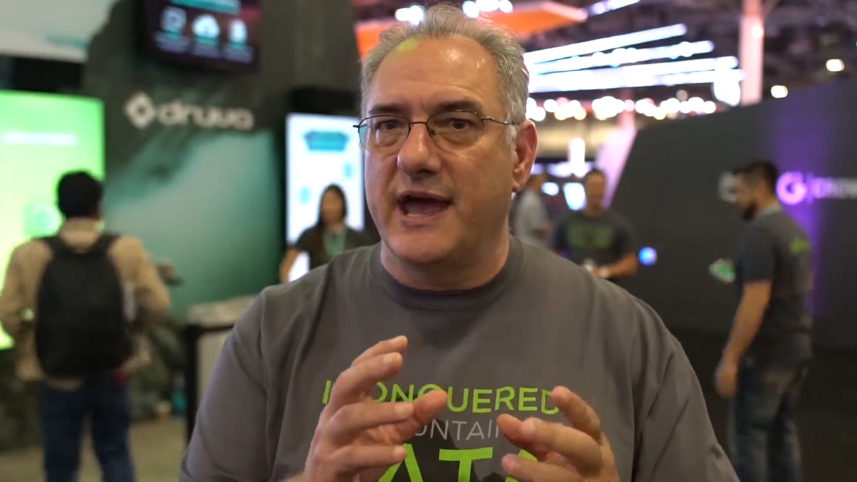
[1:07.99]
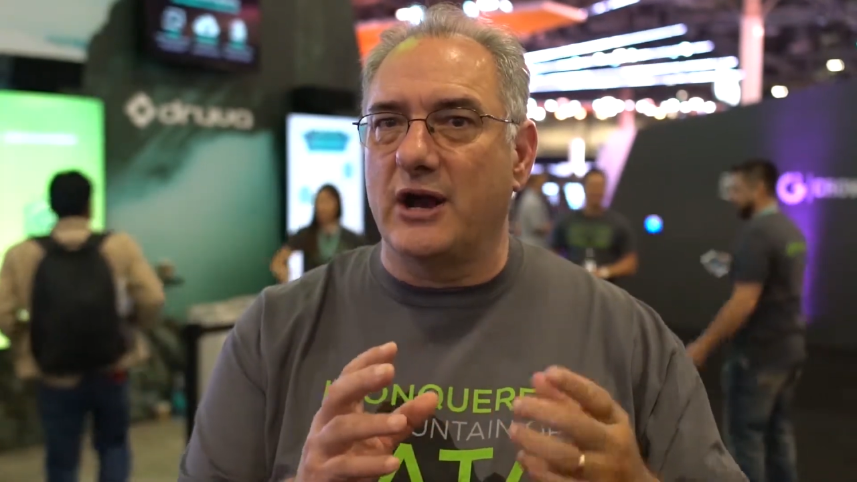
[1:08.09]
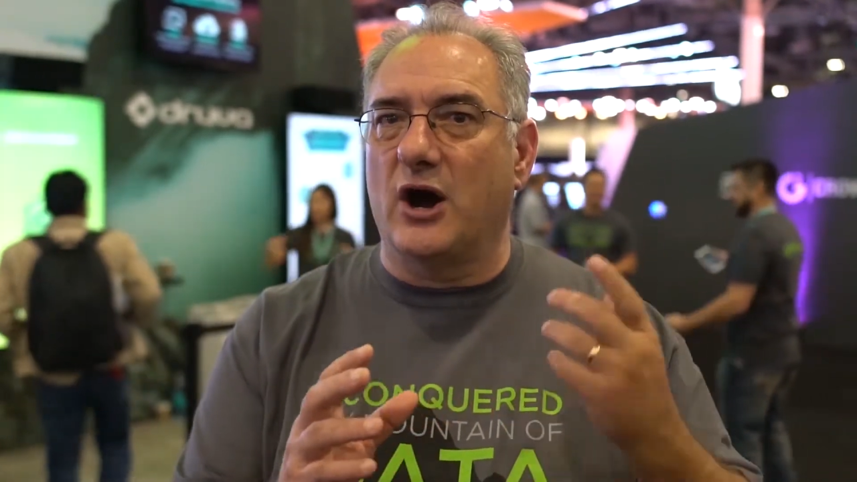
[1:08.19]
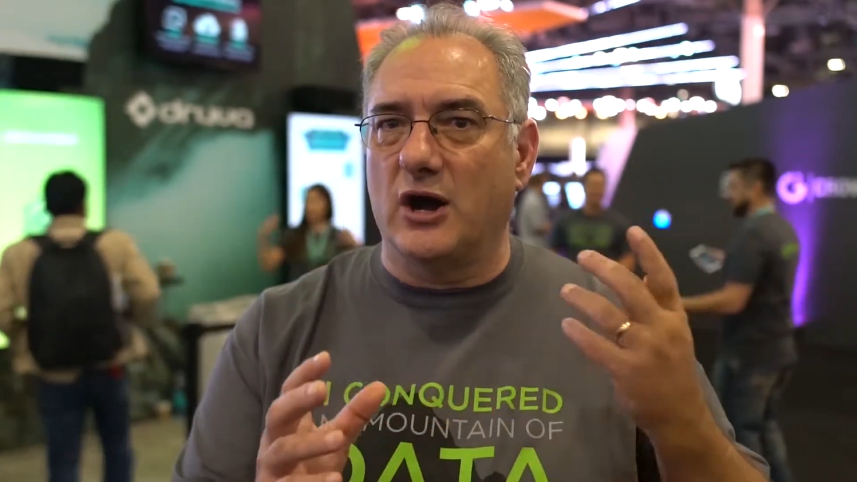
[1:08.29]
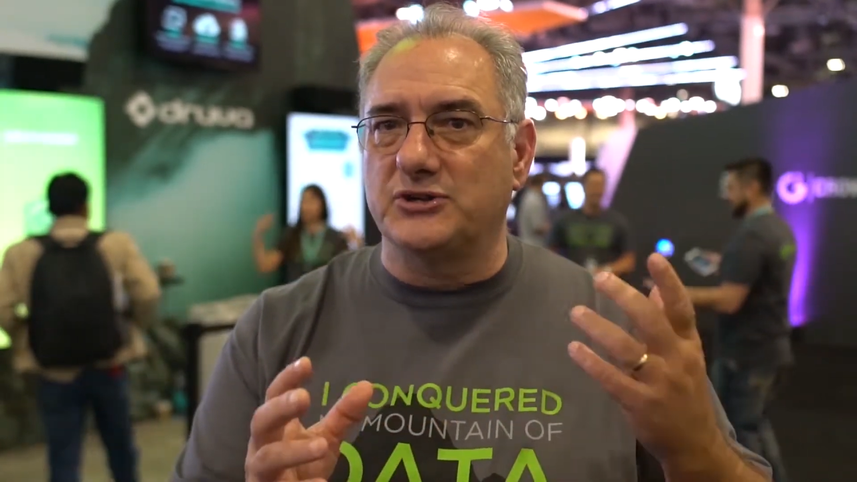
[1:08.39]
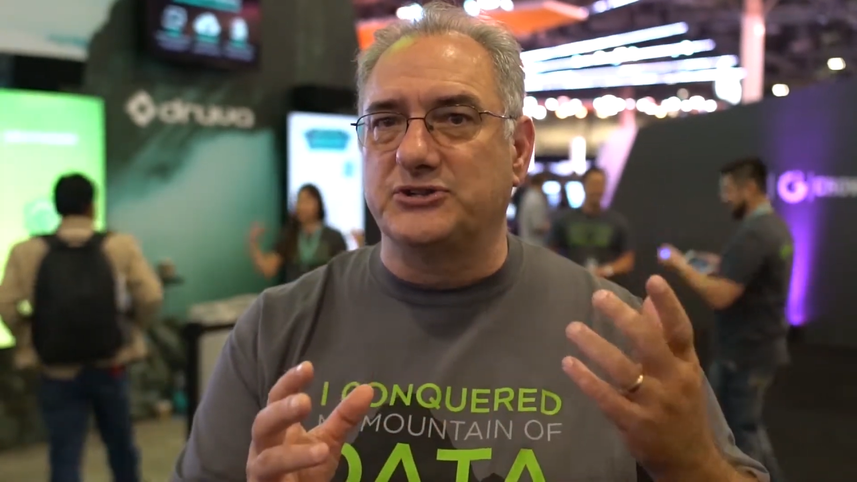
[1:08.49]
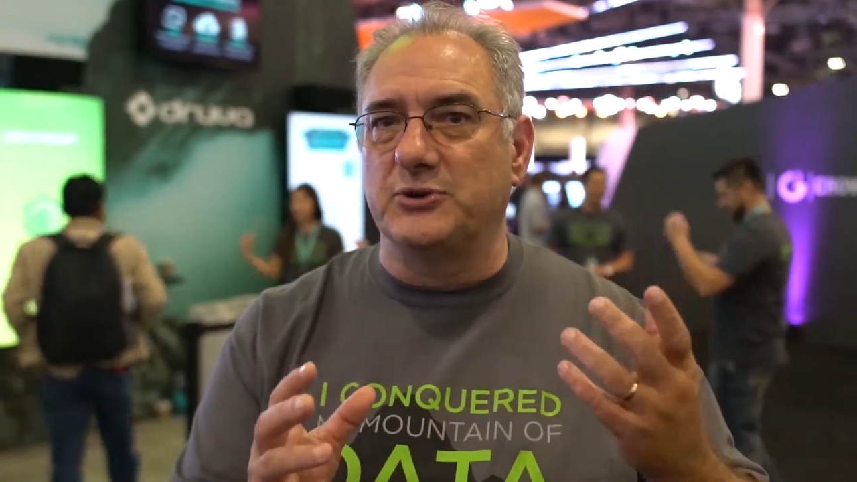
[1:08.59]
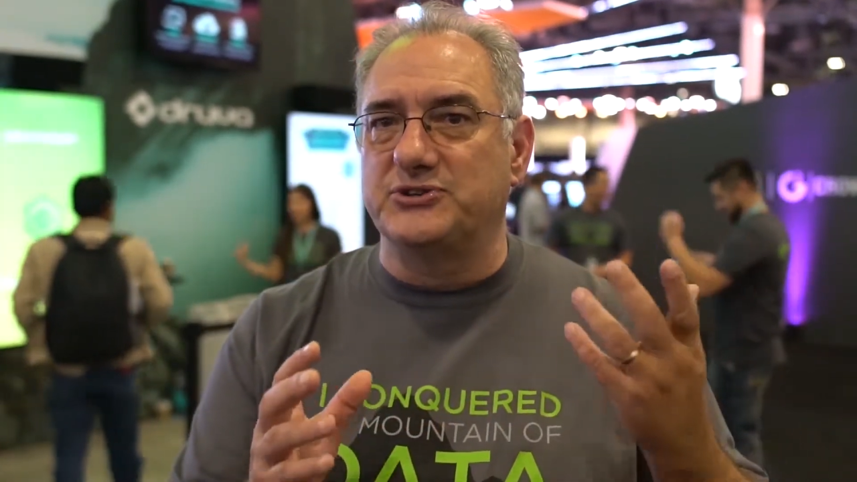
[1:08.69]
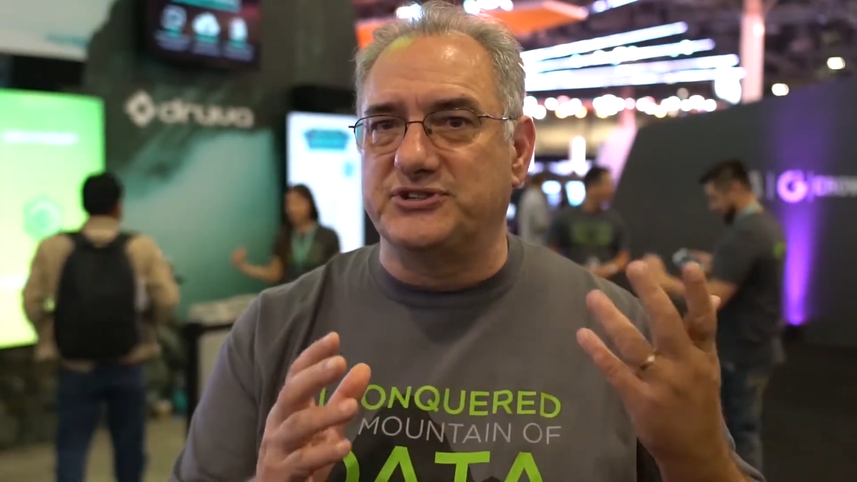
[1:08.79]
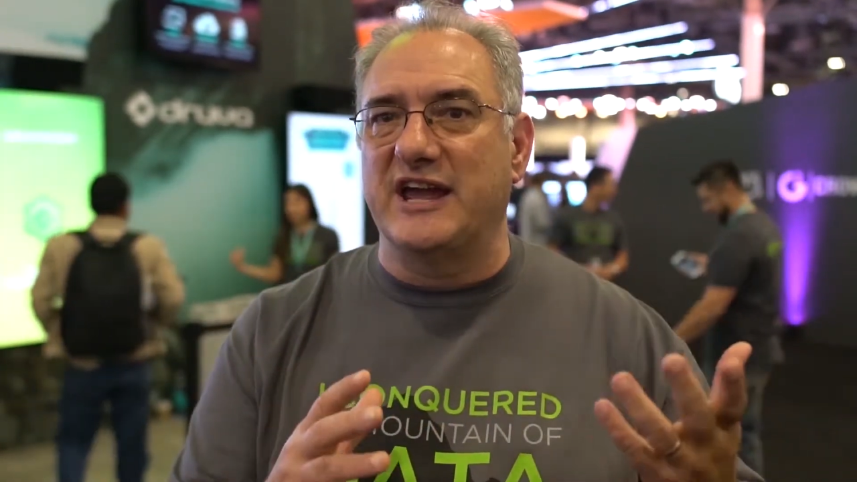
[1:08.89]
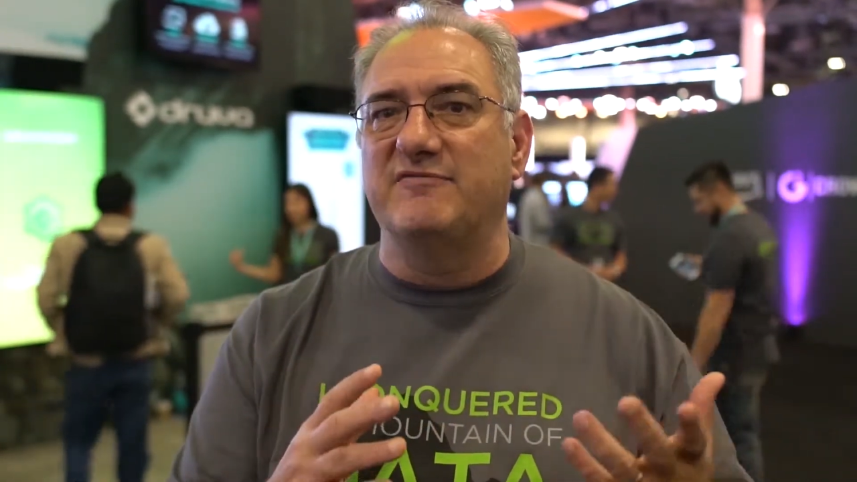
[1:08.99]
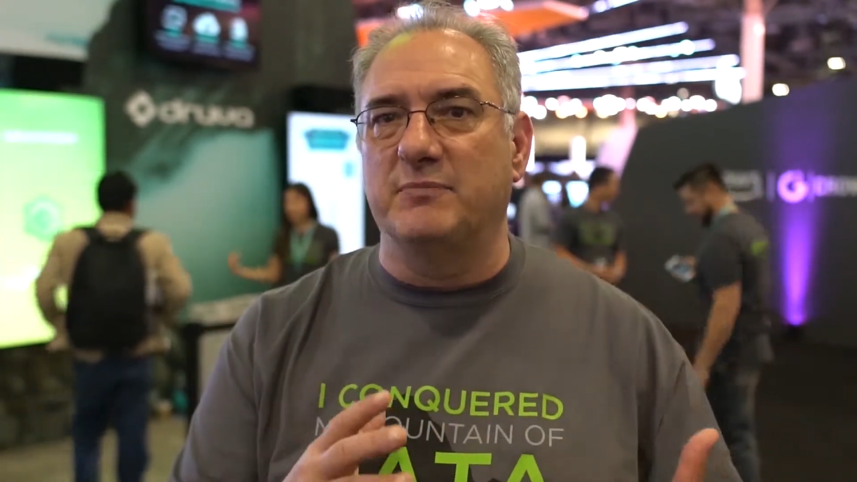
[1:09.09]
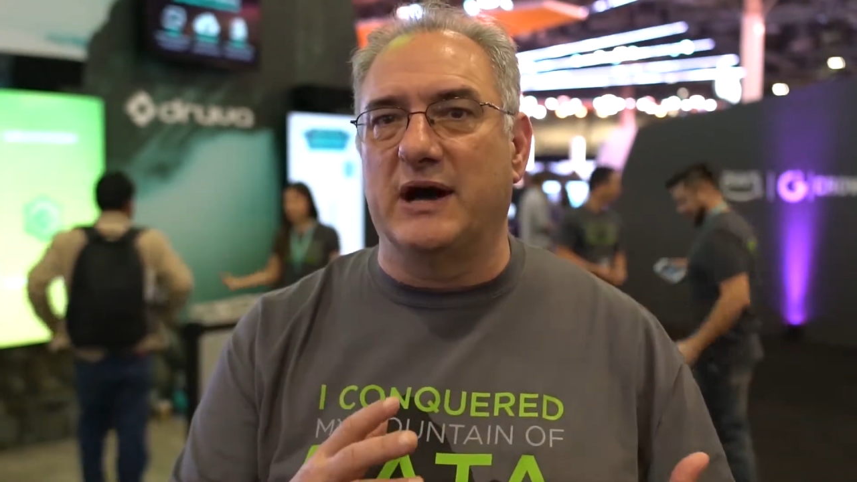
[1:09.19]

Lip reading: and also save